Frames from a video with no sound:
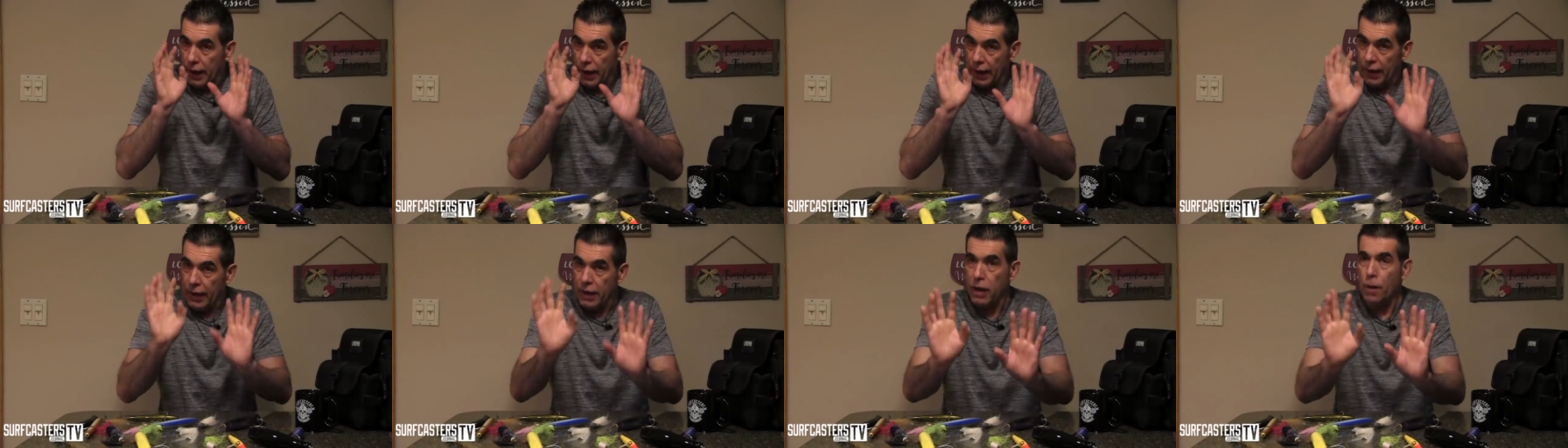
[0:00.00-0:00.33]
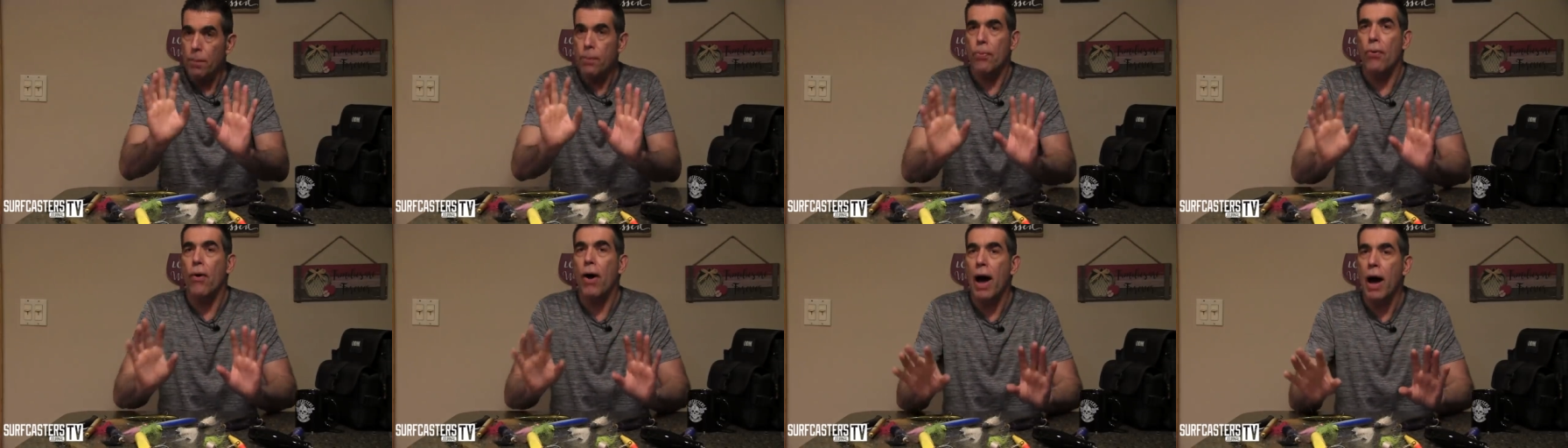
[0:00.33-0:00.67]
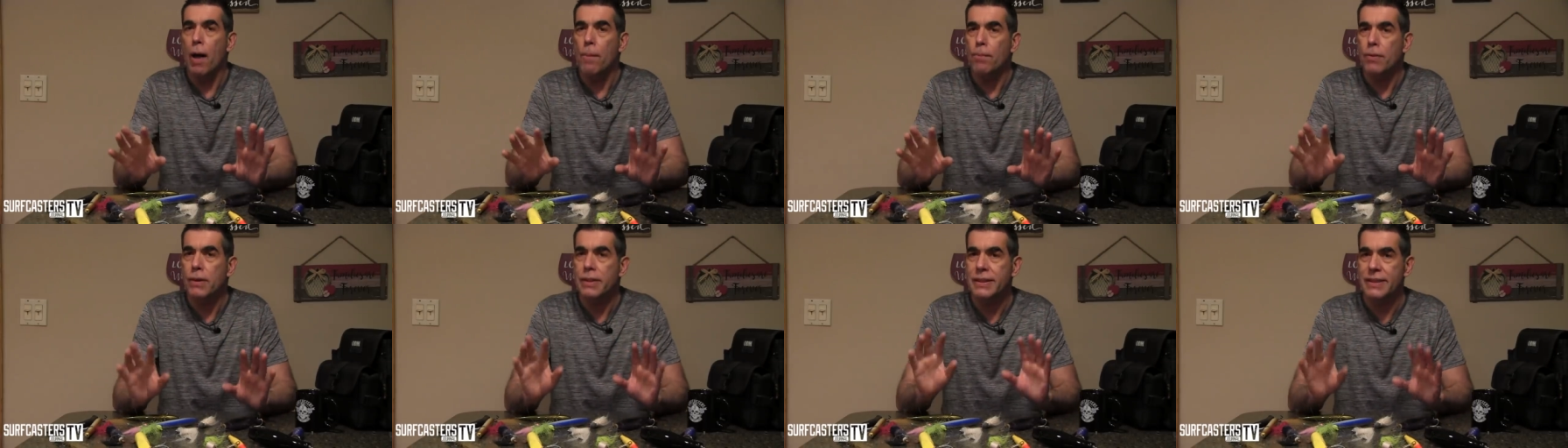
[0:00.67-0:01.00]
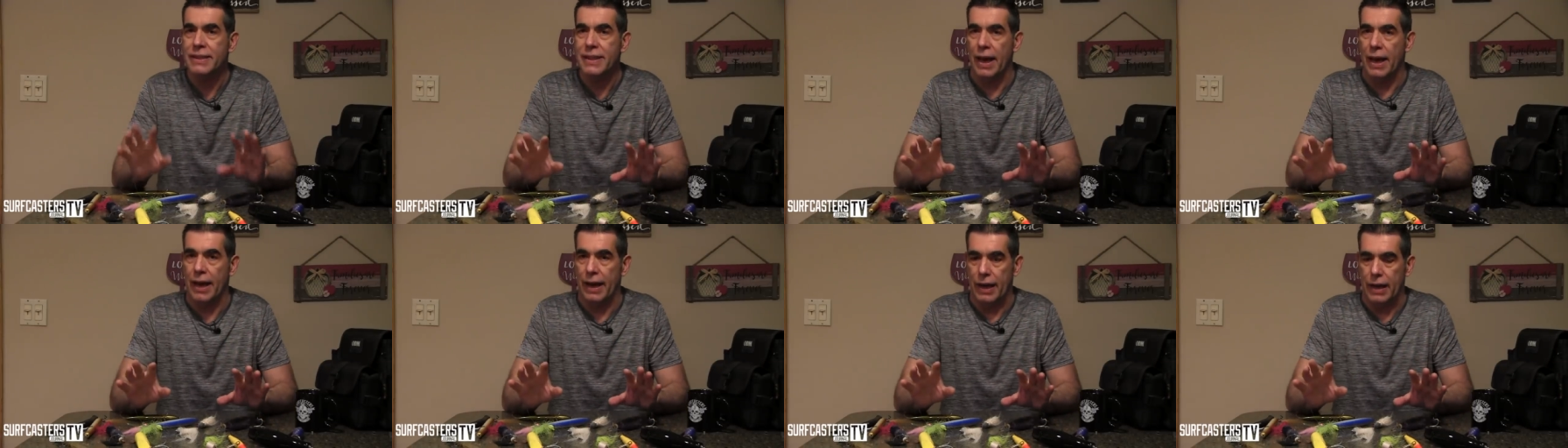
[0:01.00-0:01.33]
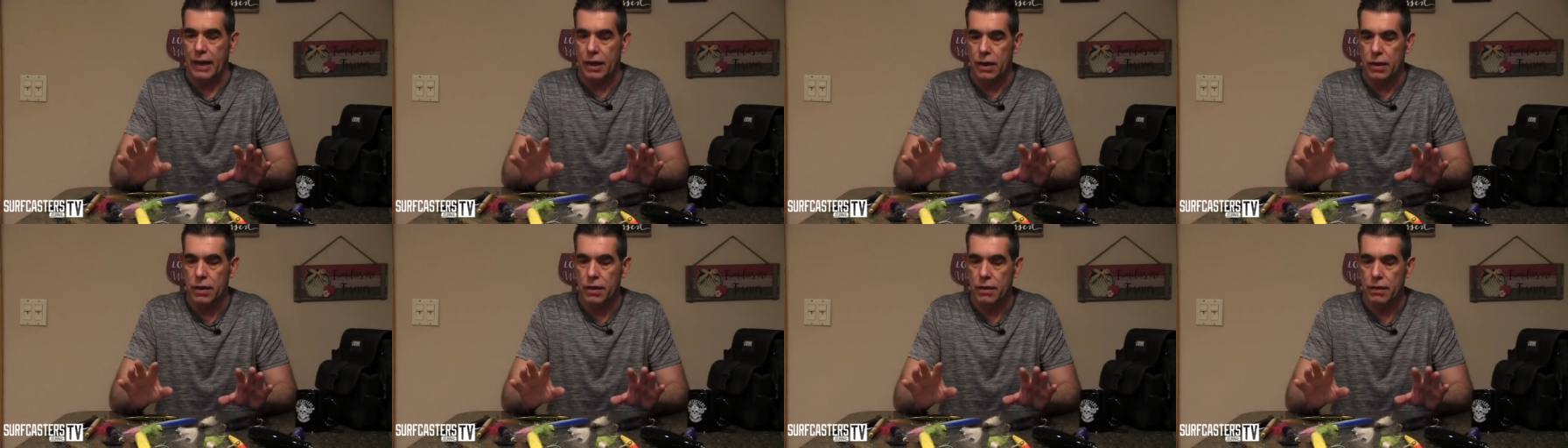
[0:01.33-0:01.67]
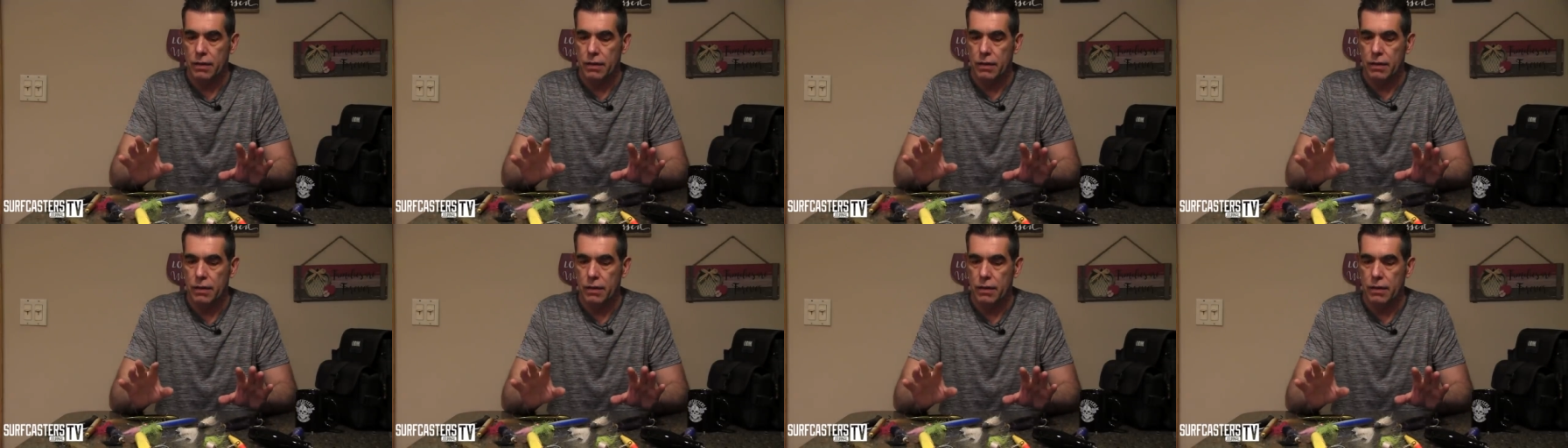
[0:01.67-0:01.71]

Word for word: in a proper setting,